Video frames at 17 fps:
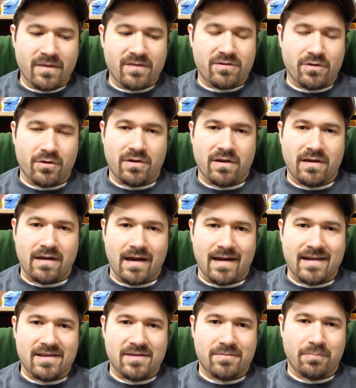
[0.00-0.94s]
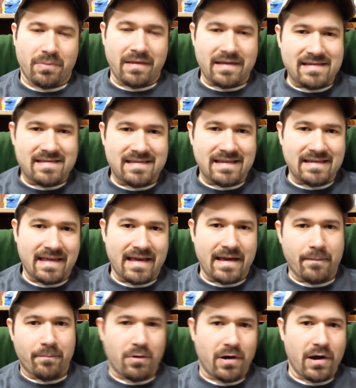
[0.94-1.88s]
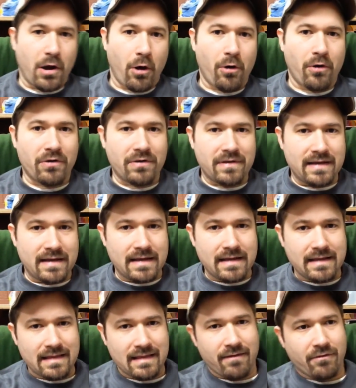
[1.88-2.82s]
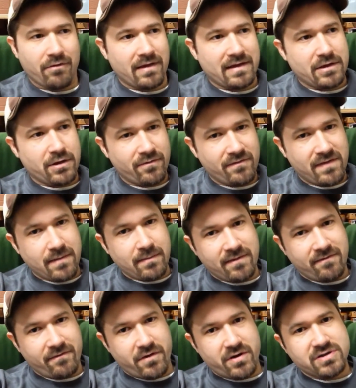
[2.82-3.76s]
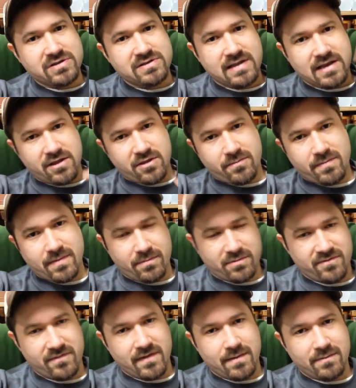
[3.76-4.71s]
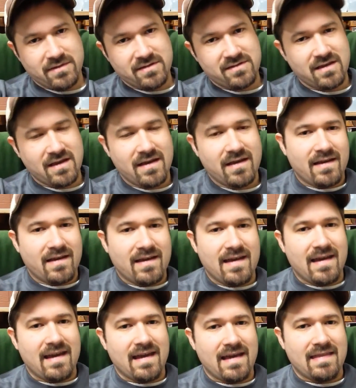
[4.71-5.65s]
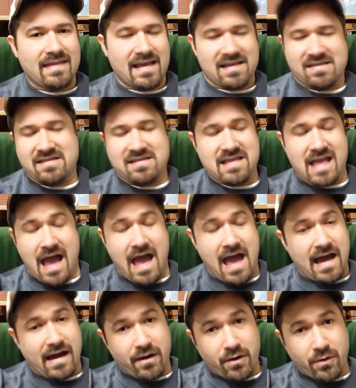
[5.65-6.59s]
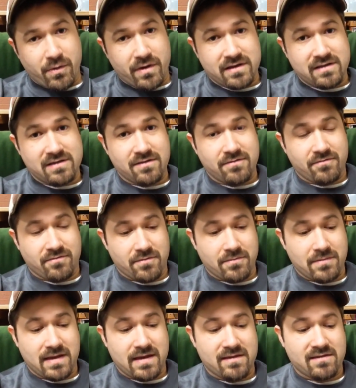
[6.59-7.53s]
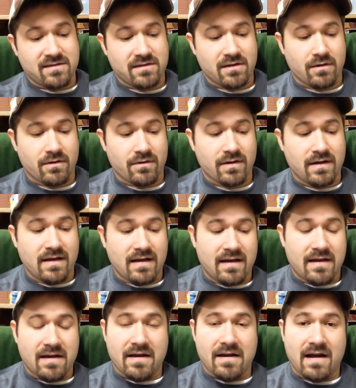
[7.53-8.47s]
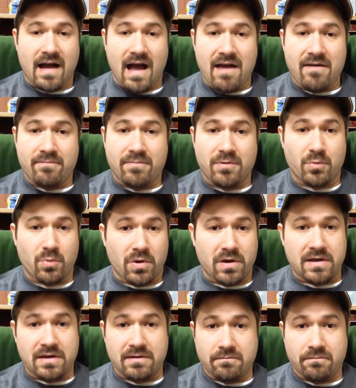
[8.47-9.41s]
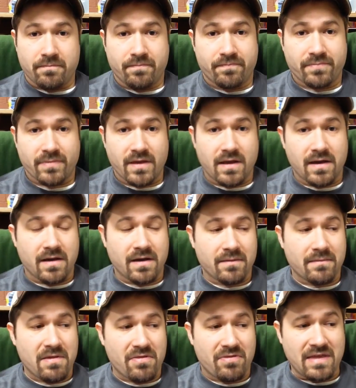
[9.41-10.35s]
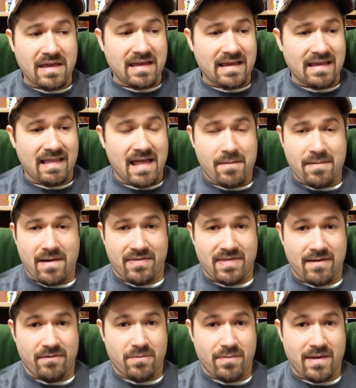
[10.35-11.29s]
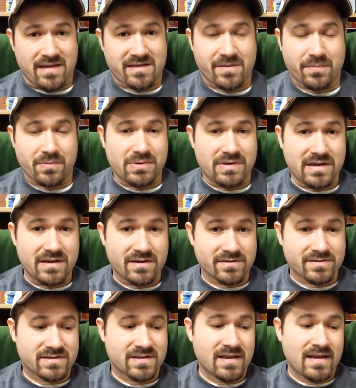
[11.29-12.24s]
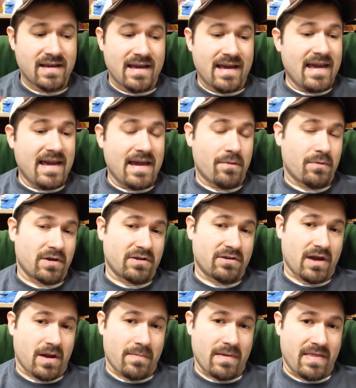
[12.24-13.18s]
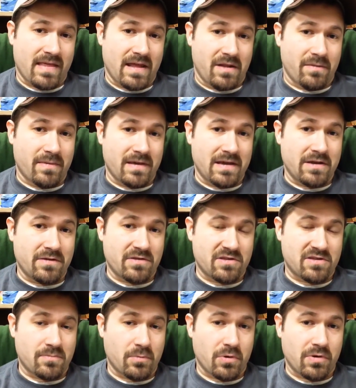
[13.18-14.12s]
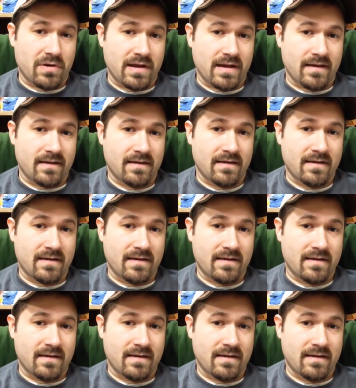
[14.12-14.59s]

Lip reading: So God is placing like a priority level, like your family first, then other people's families. And that's not how it was for me. So I've been working and thinking a lot about that for the past couple of years, and we're going to talk about that a little bit here this morning.